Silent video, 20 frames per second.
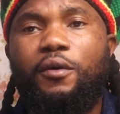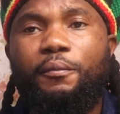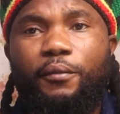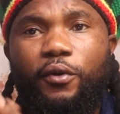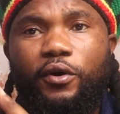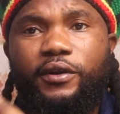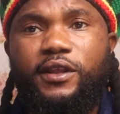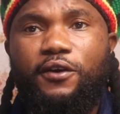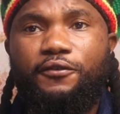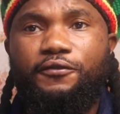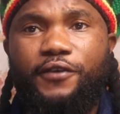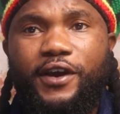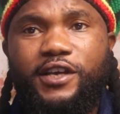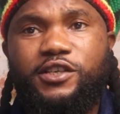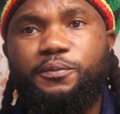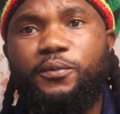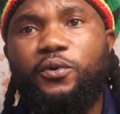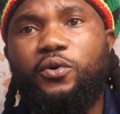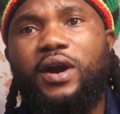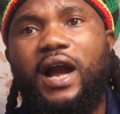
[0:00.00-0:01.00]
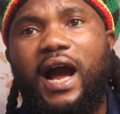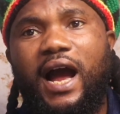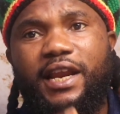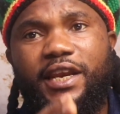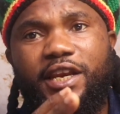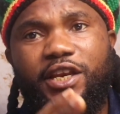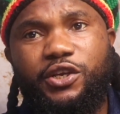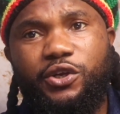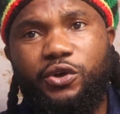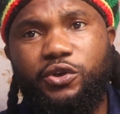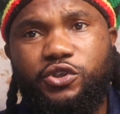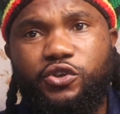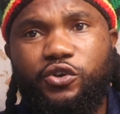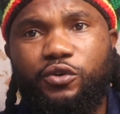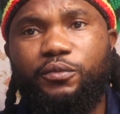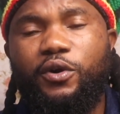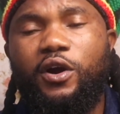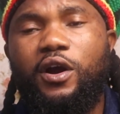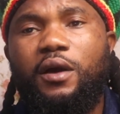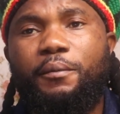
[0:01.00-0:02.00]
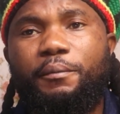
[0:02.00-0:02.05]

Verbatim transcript: both the Facebook and the YouTube.